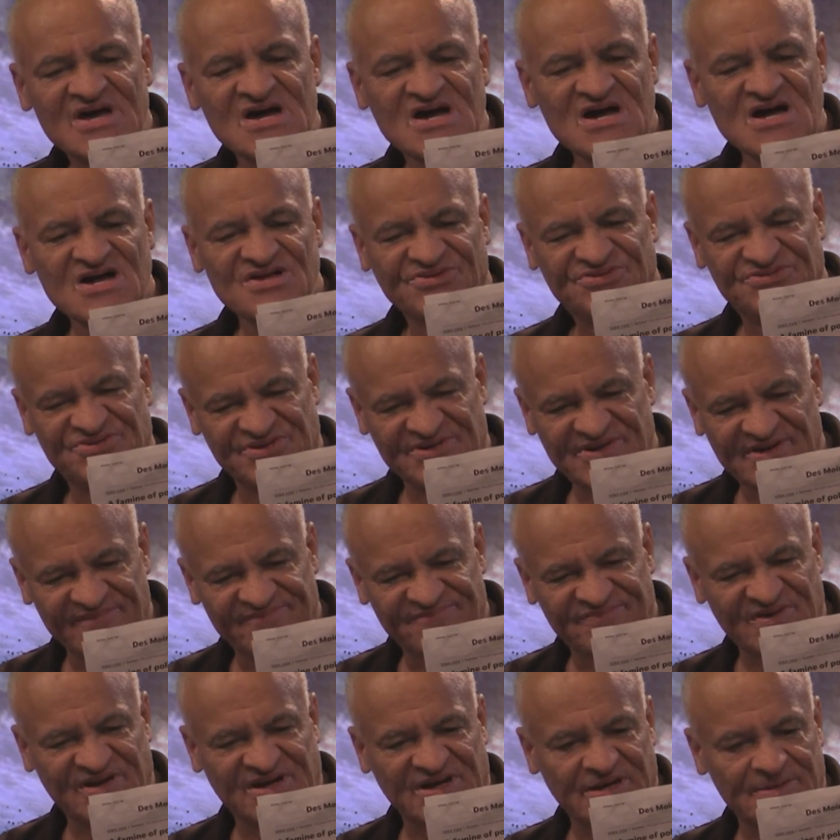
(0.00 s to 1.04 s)

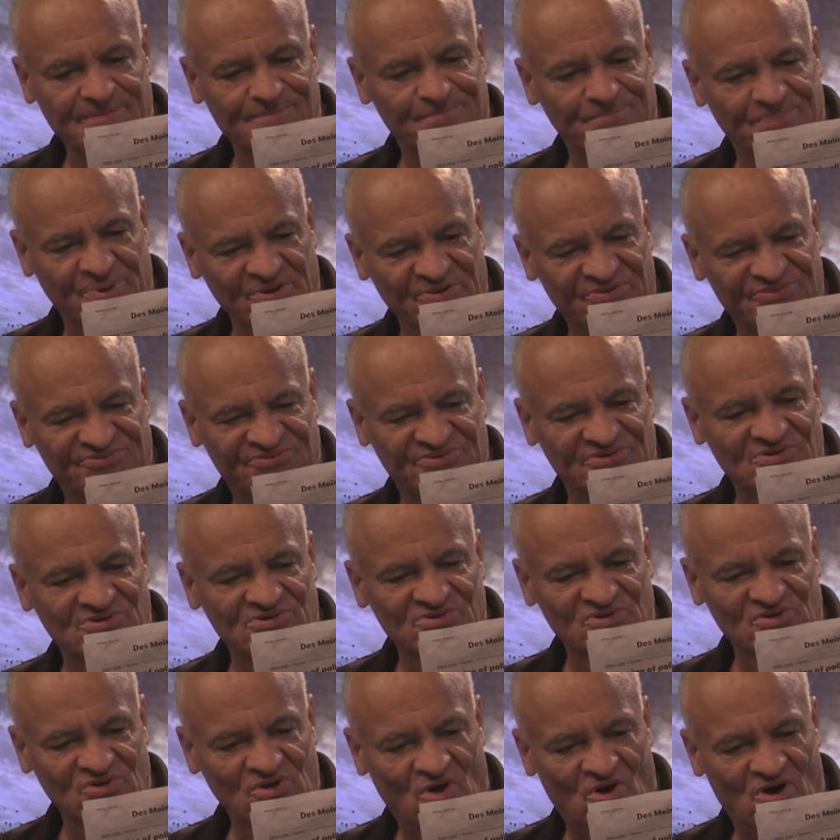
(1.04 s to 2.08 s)
significant personal
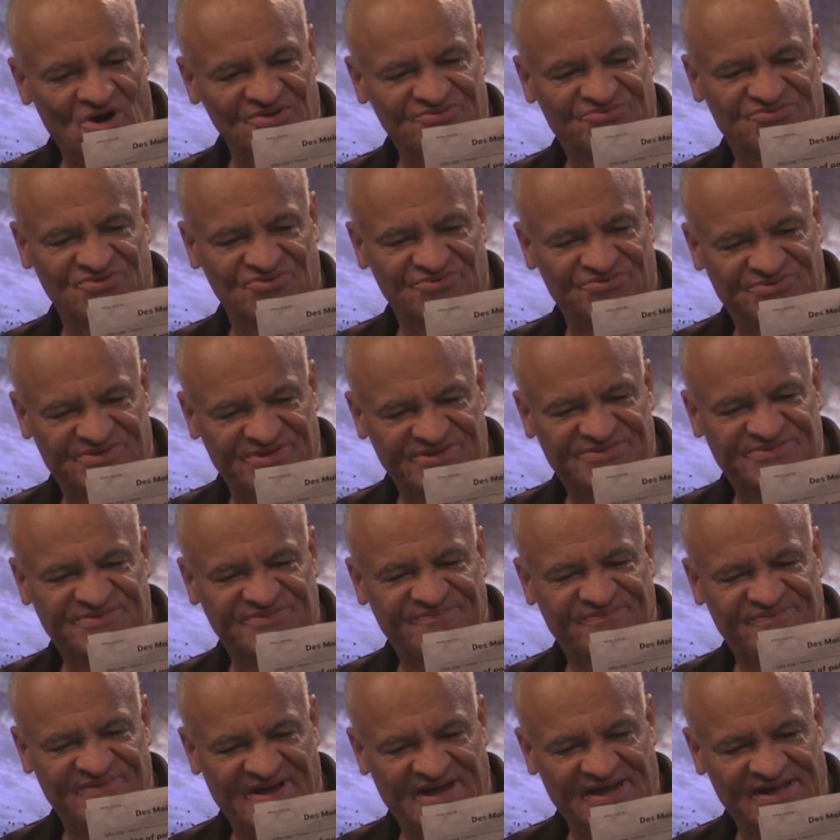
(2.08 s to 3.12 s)
loss or
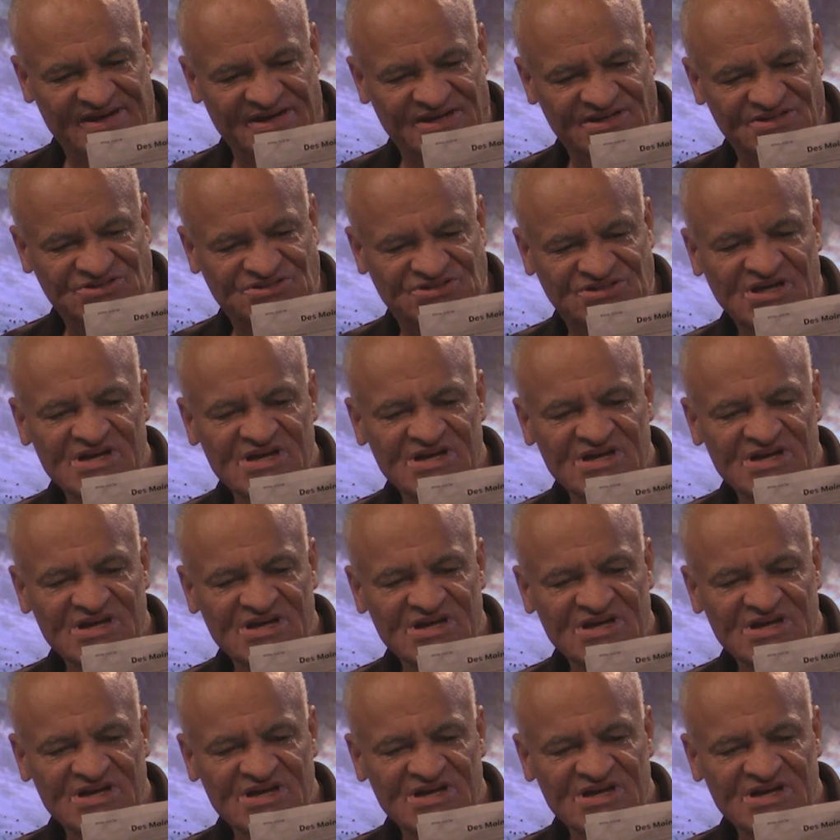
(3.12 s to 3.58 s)
disadvantage